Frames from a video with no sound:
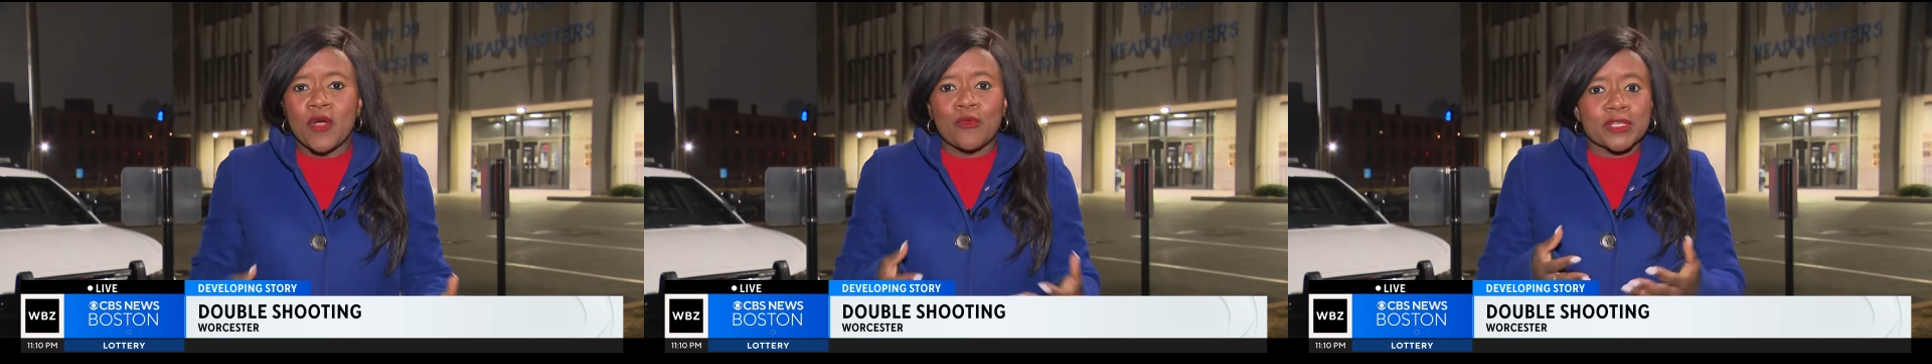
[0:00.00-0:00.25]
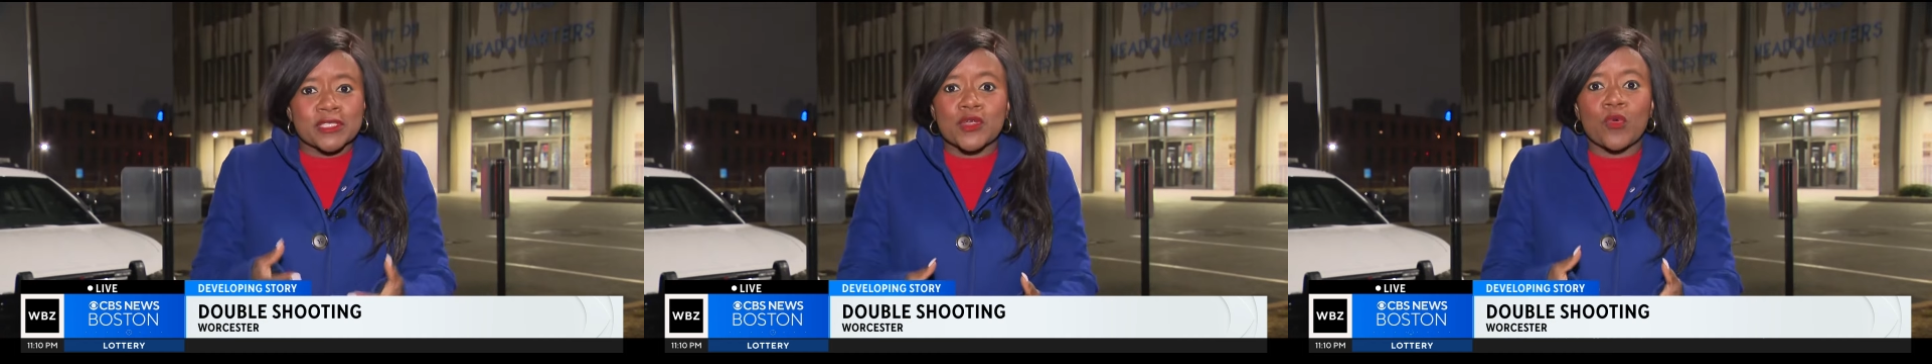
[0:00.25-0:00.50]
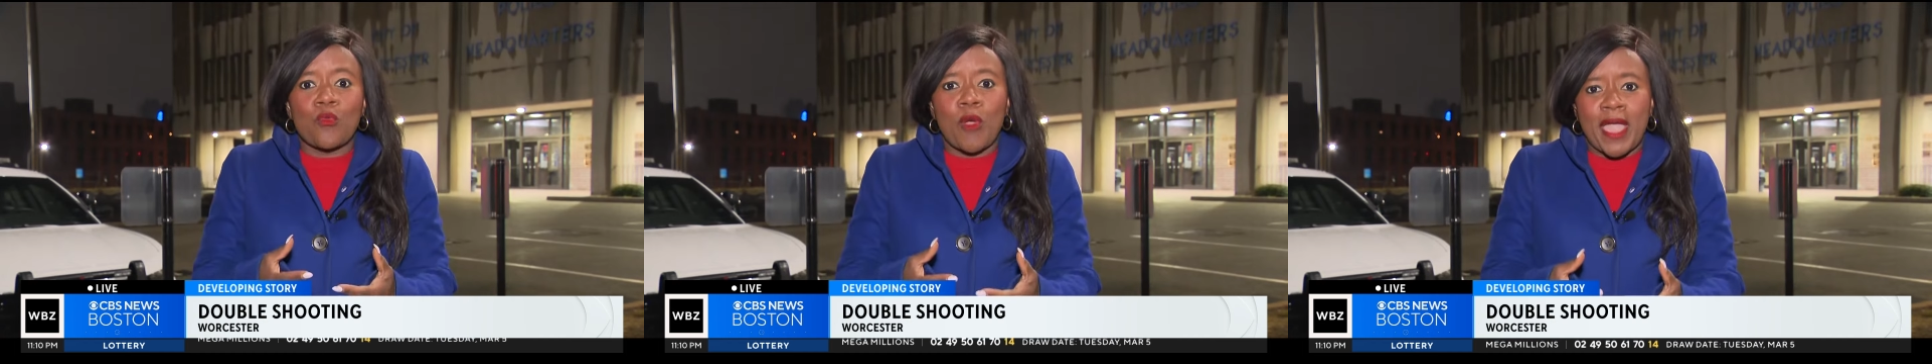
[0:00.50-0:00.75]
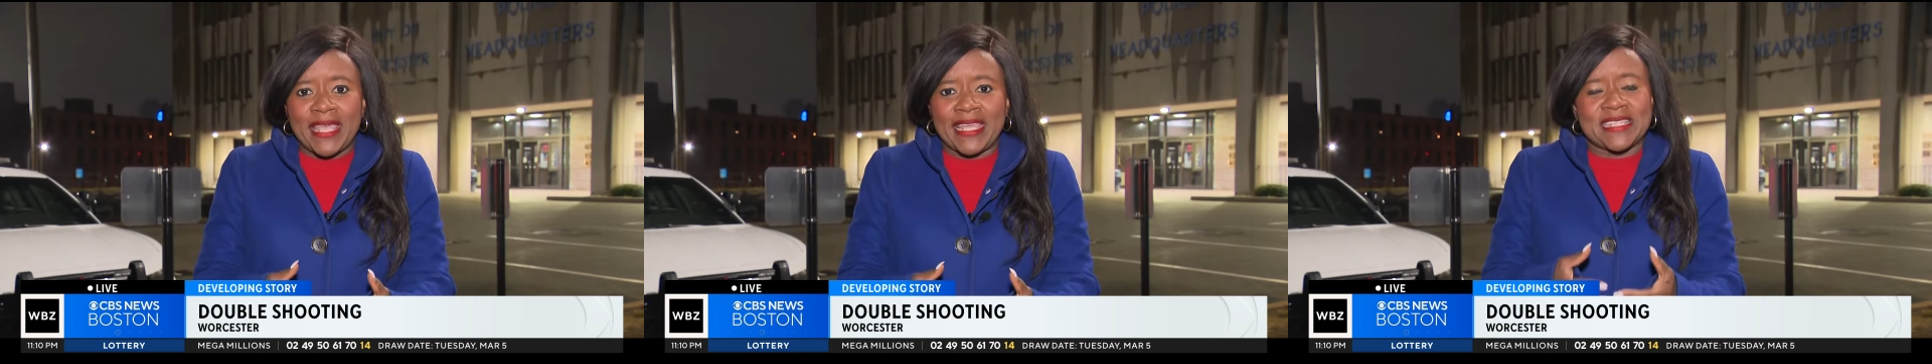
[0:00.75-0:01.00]
We're still
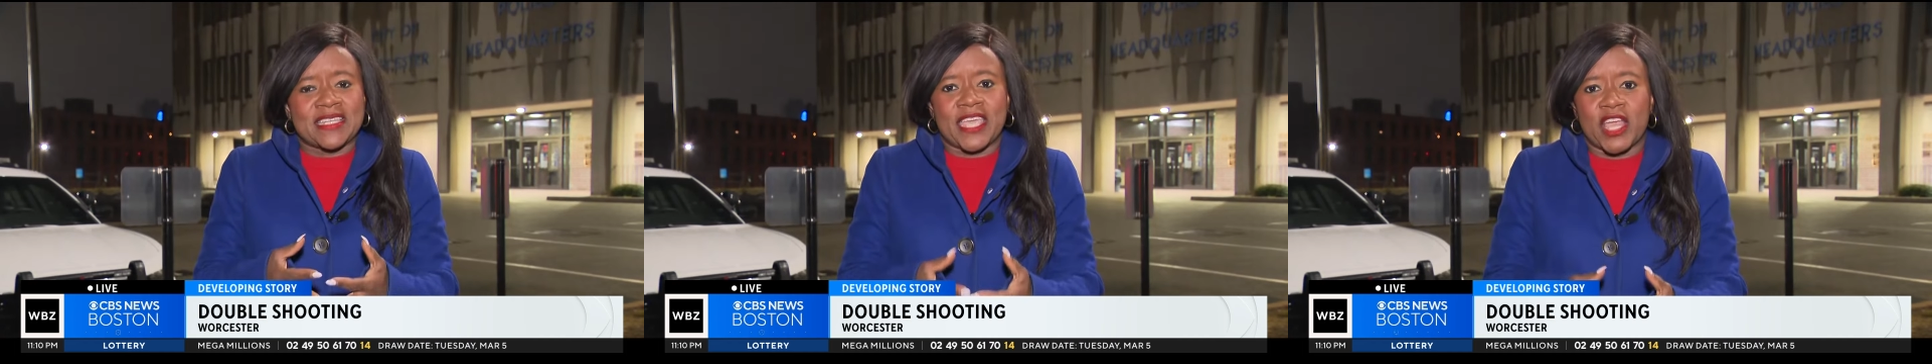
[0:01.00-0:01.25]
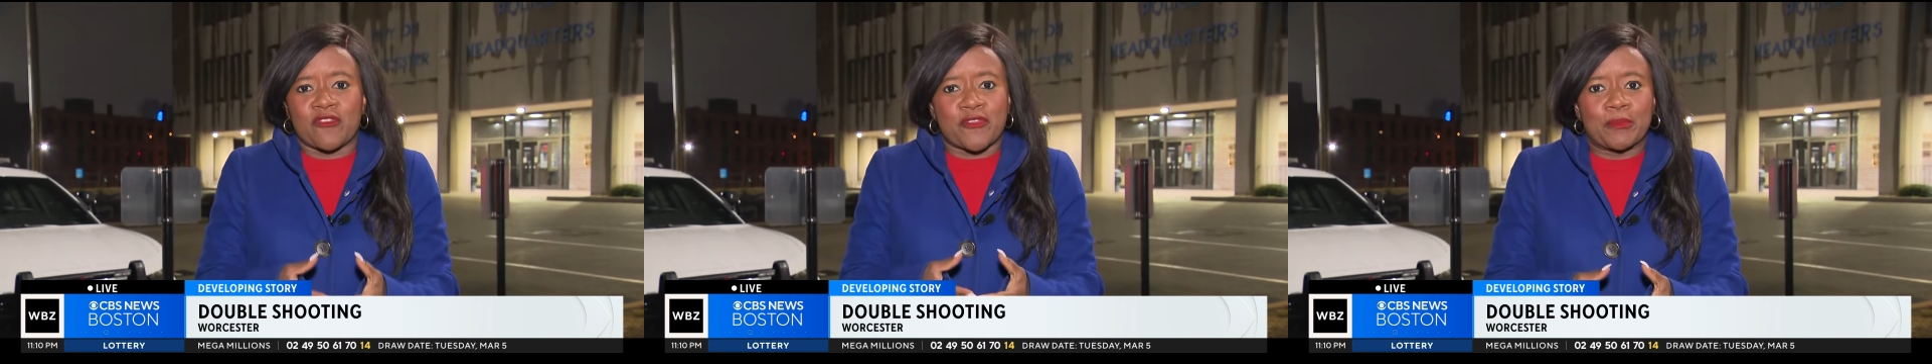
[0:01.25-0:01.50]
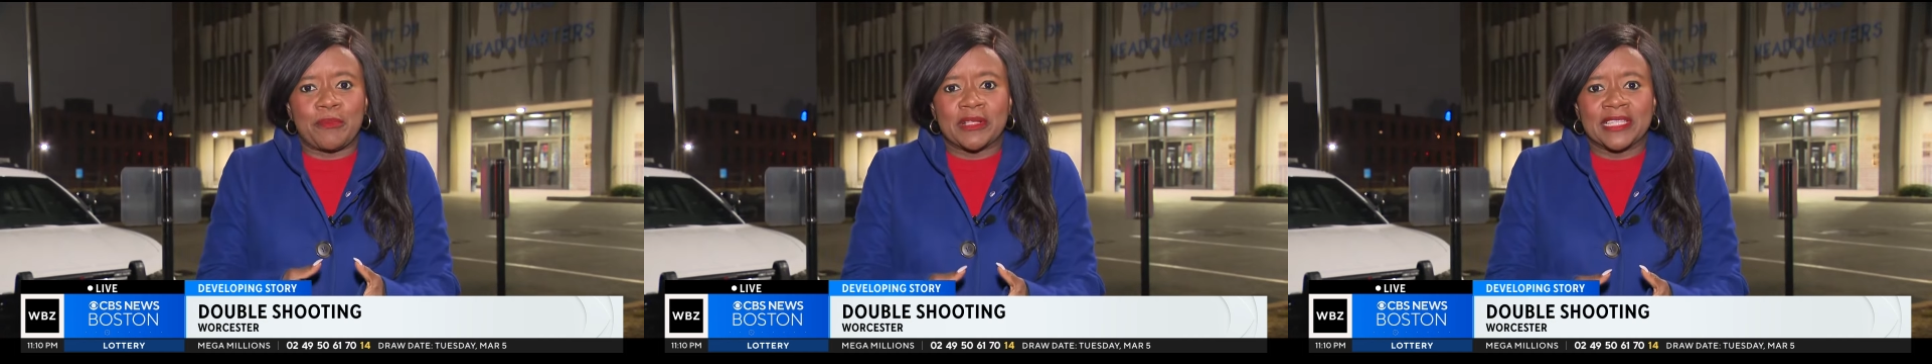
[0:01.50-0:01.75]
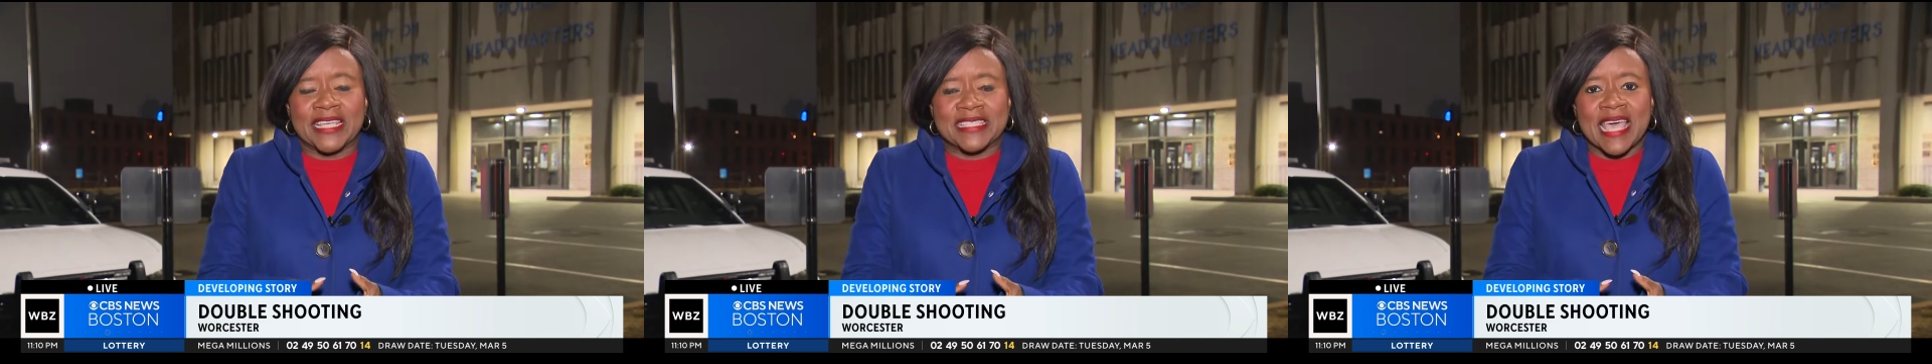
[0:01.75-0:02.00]
waiting to hear from
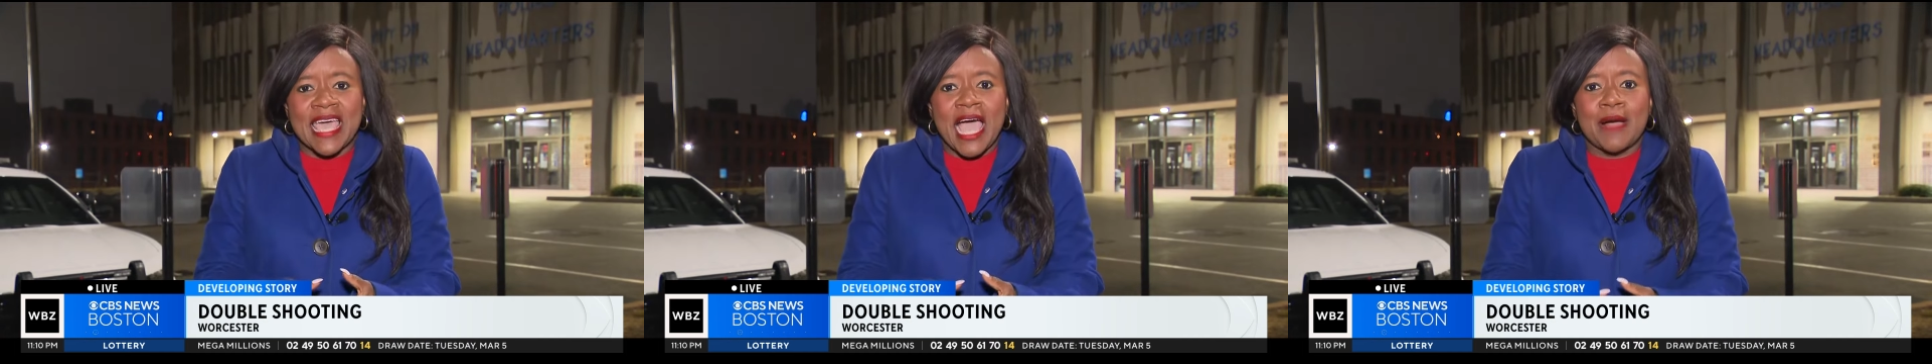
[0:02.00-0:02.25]
police